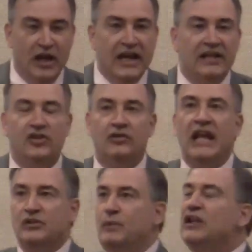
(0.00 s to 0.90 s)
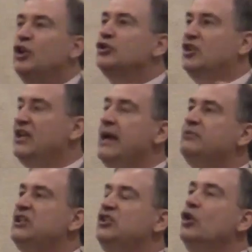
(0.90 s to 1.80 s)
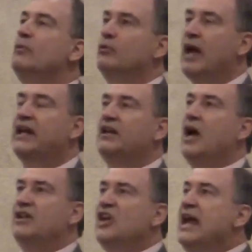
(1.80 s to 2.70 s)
And so, yes, we look to the empty tomb and recognize